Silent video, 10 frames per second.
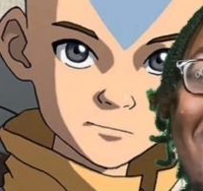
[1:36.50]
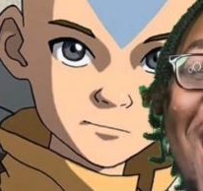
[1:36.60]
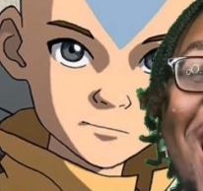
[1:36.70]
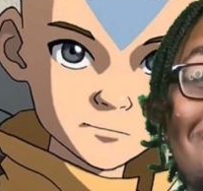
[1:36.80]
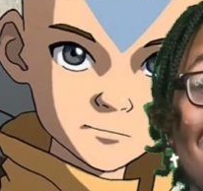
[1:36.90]

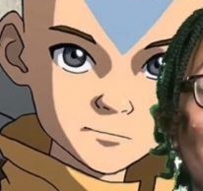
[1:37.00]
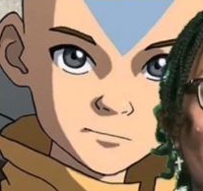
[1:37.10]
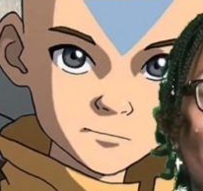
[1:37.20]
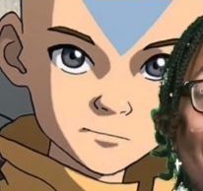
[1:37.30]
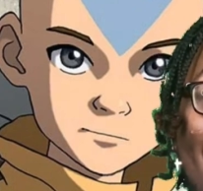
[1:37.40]

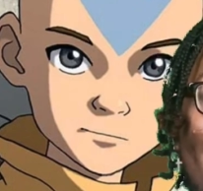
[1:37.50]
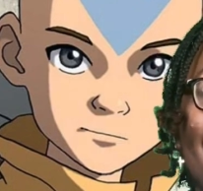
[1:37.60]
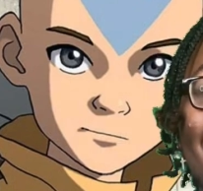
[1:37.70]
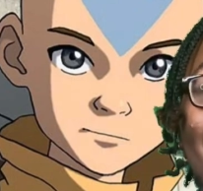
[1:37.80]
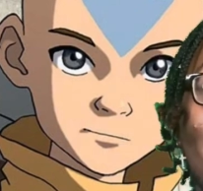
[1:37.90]

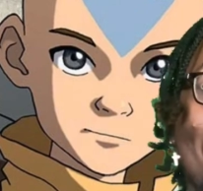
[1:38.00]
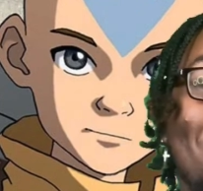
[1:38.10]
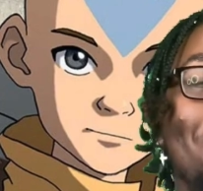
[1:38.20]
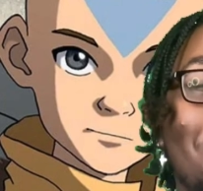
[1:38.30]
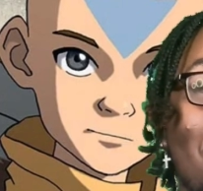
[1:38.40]

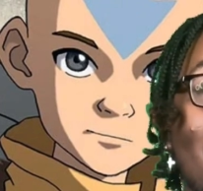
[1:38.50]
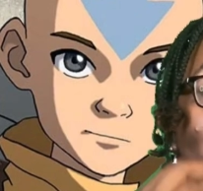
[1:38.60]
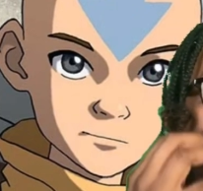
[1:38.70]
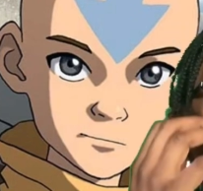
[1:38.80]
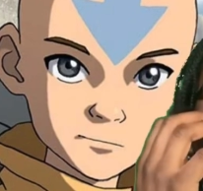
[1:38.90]

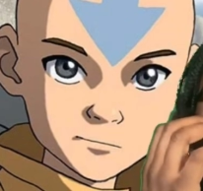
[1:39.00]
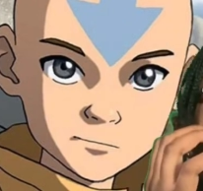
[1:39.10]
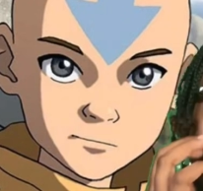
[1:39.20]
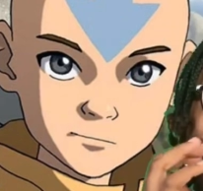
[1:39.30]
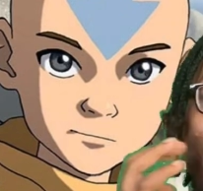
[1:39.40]

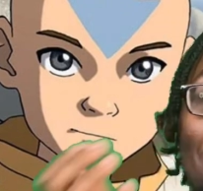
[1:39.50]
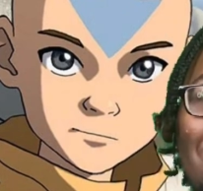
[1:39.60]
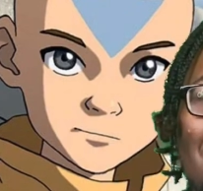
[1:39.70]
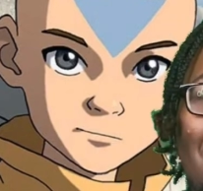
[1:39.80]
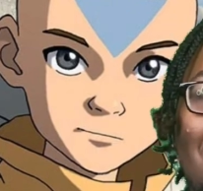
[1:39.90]

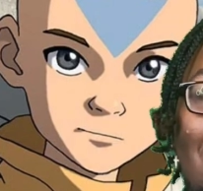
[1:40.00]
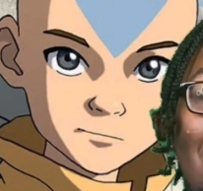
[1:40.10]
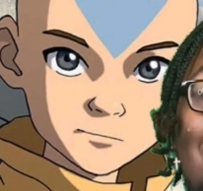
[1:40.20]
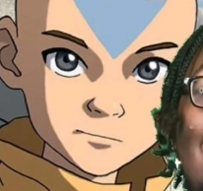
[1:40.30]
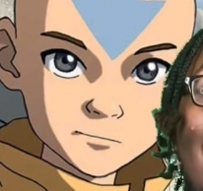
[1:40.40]

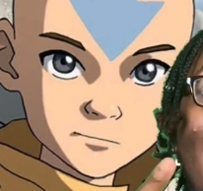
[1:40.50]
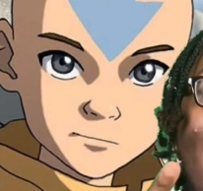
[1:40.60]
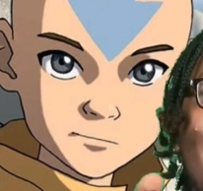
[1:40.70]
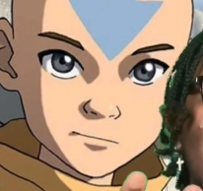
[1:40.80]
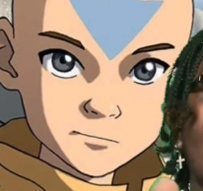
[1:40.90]

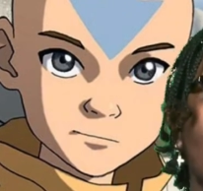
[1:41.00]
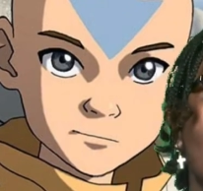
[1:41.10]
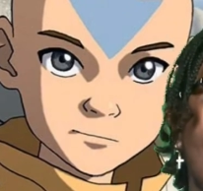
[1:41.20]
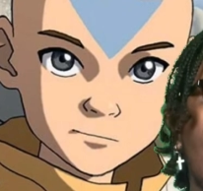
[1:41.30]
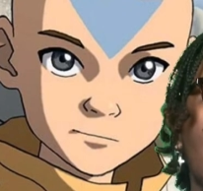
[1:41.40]

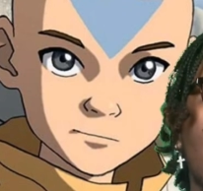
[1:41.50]
This person isn't speaking.